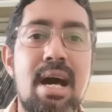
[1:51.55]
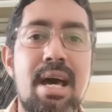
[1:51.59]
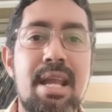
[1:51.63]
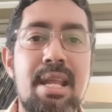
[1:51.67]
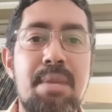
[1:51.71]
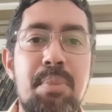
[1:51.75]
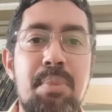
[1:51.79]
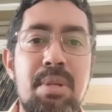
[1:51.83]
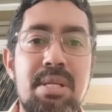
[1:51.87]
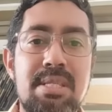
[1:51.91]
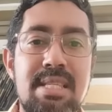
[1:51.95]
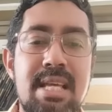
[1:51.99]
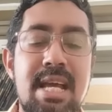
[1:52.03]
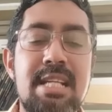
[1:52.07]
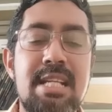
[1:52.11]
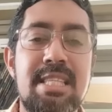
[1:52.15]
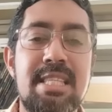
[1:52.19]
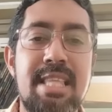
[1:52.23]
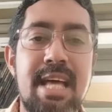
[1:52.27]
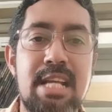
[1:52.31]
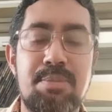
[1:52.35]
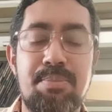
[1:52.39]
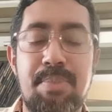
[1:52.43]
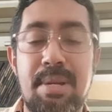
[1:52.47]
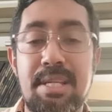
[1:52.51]
represent
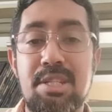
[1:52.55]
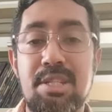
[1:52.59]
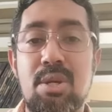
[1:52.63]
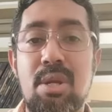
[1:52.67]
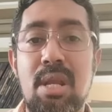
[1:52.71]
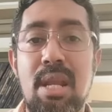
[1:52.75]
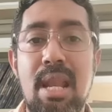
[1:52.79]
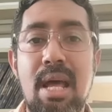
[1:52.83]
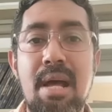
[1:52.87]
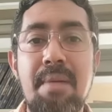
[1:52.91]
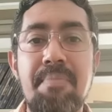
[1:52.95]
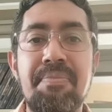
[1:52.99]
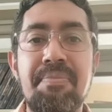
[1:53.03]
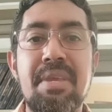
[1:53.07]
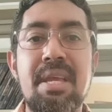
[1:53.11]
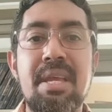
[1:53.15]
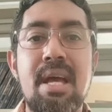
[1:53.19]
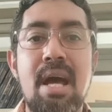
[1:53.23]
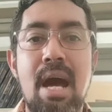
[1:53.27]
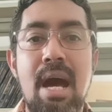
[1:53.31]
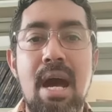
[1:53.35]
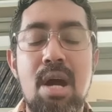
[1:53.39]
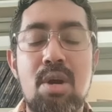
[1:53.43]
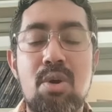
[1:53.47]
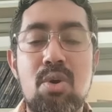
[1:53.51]
that particular
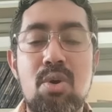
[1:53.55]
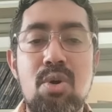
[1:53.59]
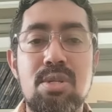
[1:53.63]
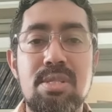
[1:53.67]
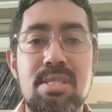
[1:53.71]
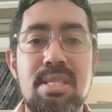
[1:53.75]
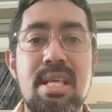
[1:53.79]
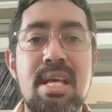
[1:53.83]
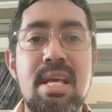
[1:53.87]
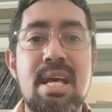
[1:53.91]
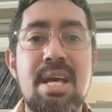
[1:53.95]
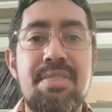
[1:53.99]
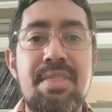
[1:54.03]
course.